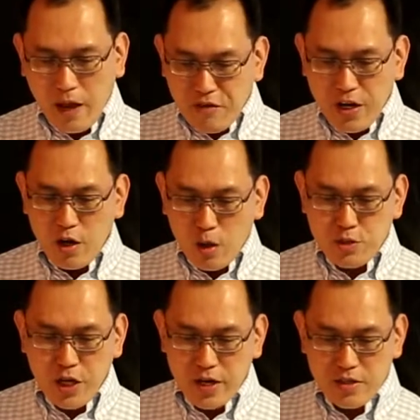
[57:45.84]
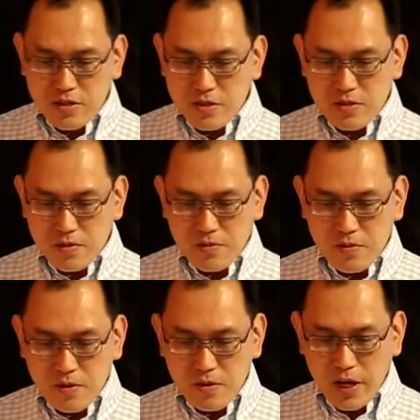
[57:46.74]
everyday objects,
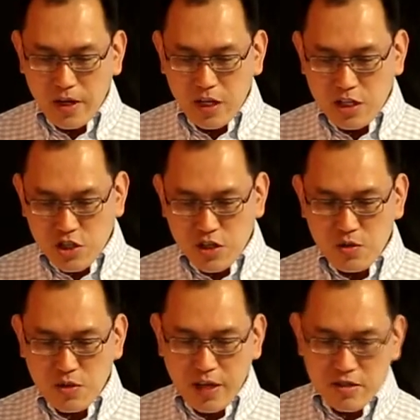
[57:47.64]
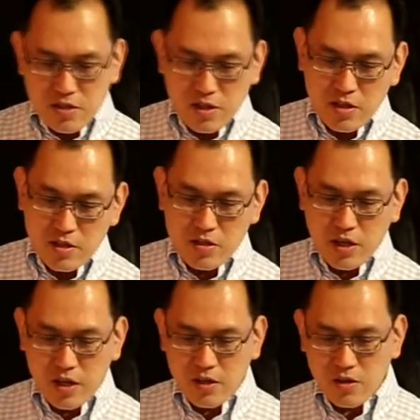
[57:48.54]
right? Kitchen
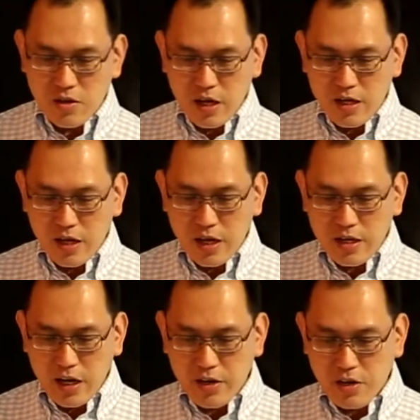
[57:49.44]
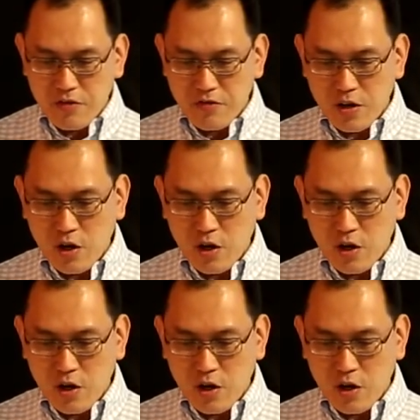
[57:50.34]
utensils and other kind of